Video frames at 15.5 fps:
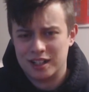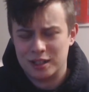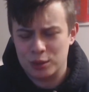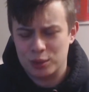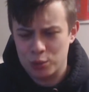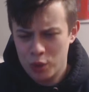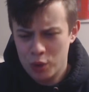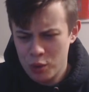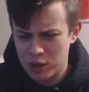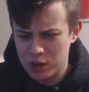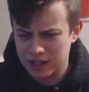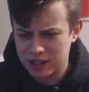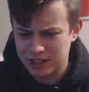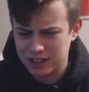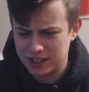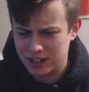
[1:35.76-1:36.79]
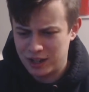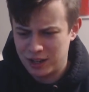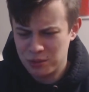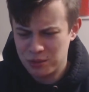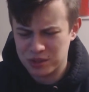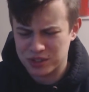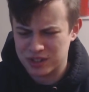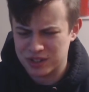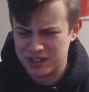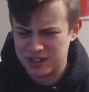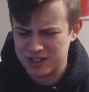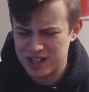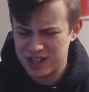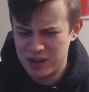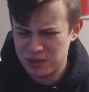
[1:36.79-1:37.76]
whoo, I was
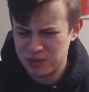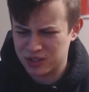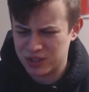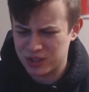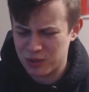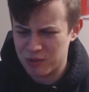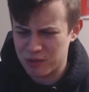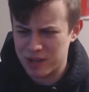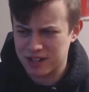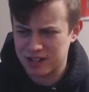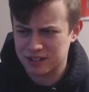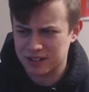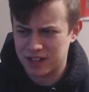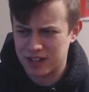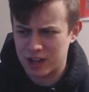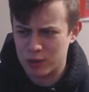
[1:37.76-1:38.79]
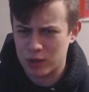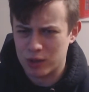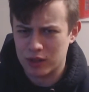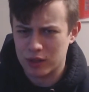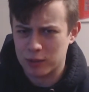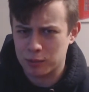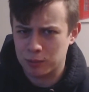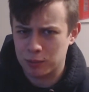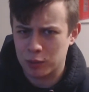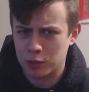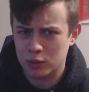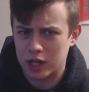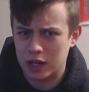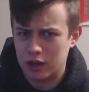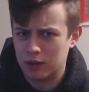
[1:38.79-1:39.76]
so amazed how well they
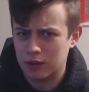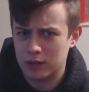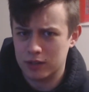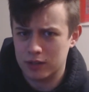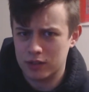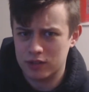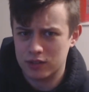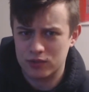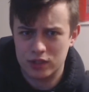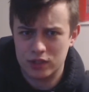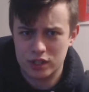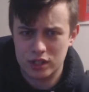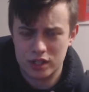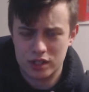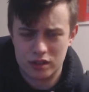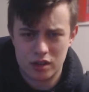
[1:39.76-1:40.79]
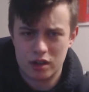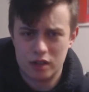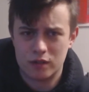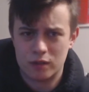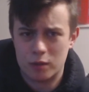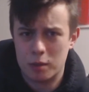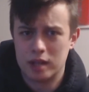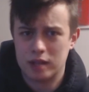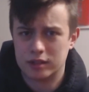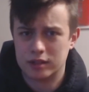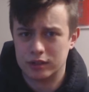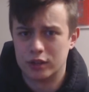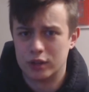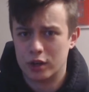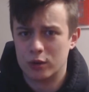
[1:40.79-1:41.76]
pulled that off, and the design from head to
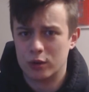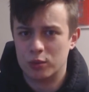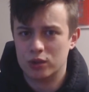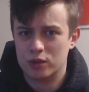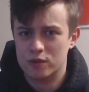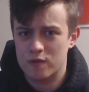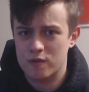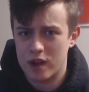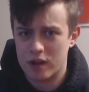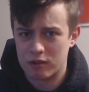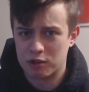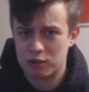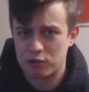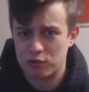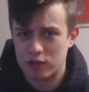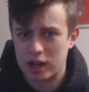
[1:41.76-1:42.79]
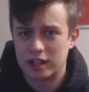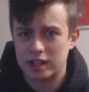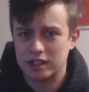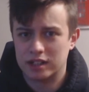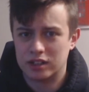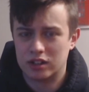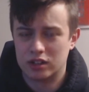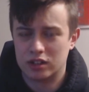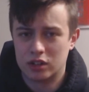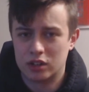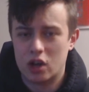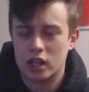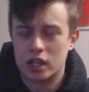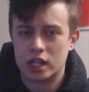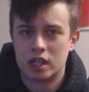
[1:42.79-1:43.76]
toe was very Frankenstein
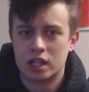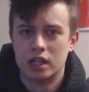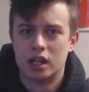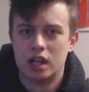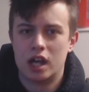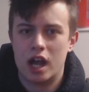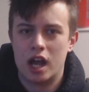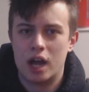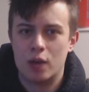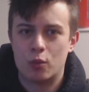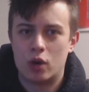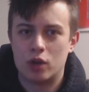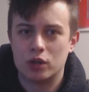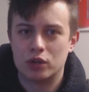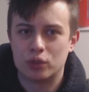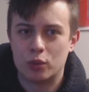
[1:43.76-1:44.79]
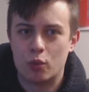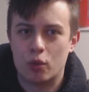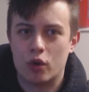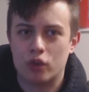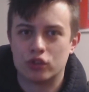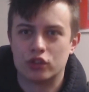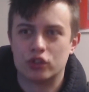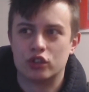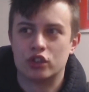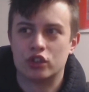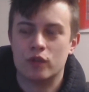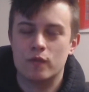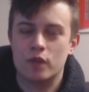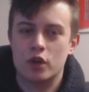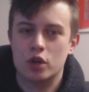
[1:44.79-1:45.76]
like and whilst it wasn't
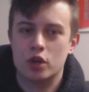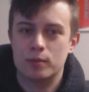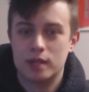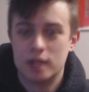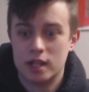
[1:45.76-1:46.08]
confirmed